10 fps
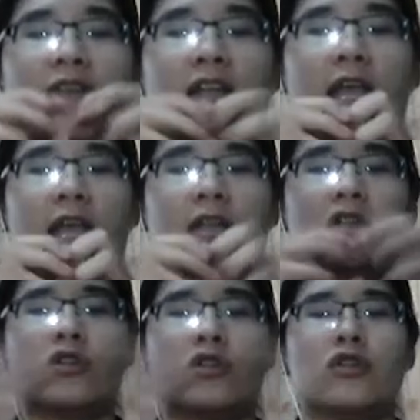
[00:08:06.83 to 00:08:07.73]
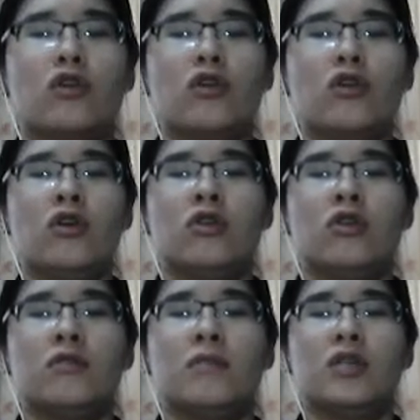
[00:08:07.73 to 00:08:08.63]

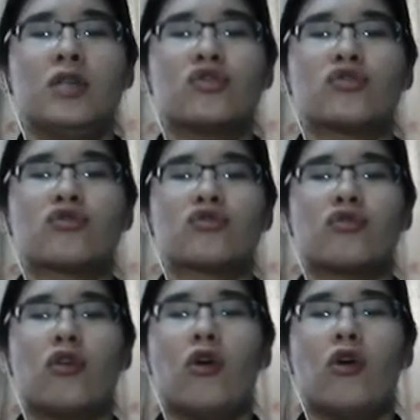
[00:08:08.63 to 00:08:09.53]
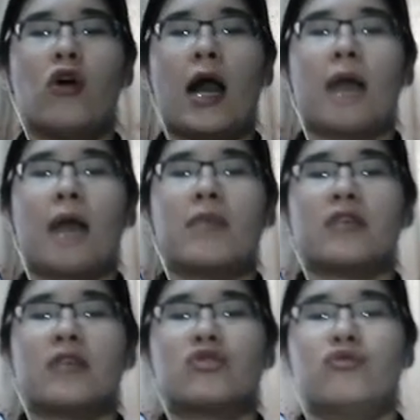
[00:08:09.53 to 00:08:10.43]
enormous straw arm that
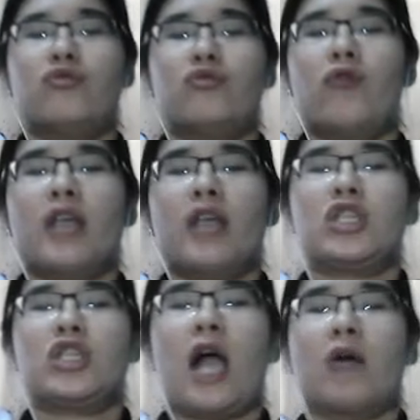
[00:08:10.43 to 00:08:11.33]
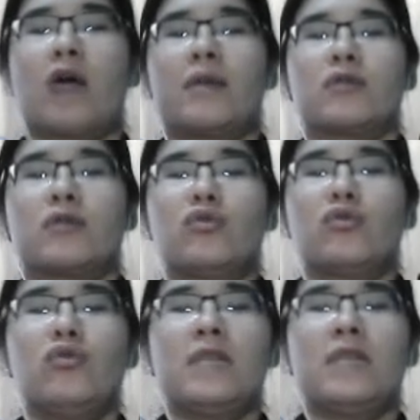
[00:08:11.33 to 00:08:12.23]
stretched out about
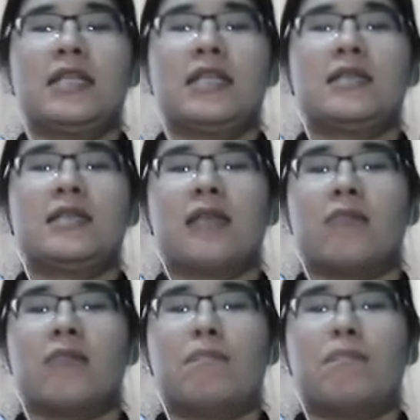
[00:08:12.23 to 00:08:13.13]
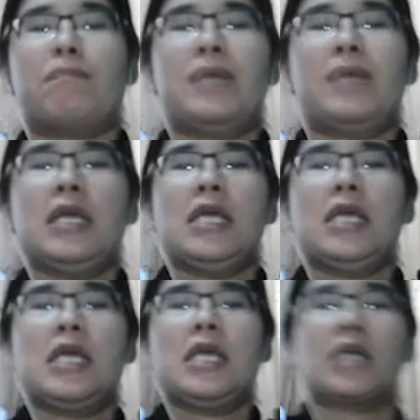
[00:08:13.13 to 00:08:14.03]
2 meters and
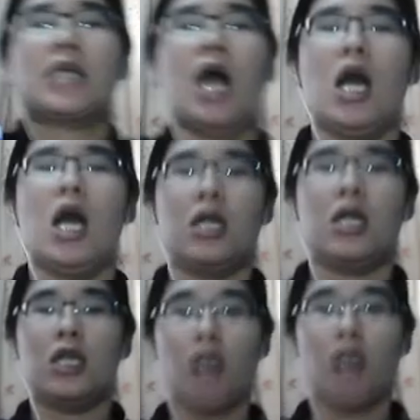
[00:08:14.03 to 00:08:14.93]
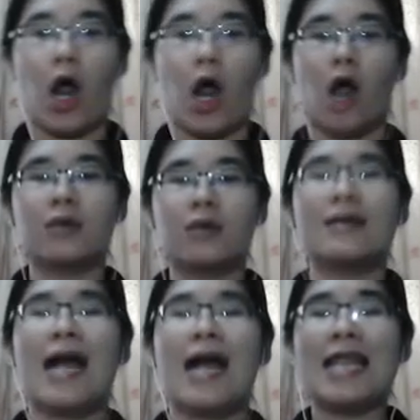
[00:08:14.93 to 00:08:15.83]
big long
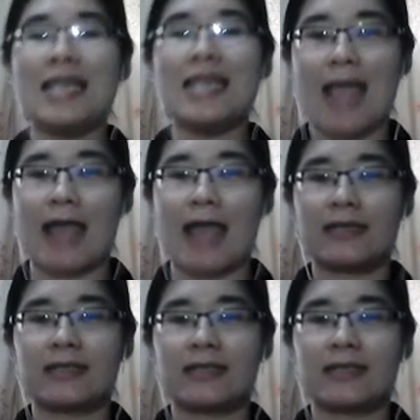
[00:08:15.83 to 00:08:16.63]
legs.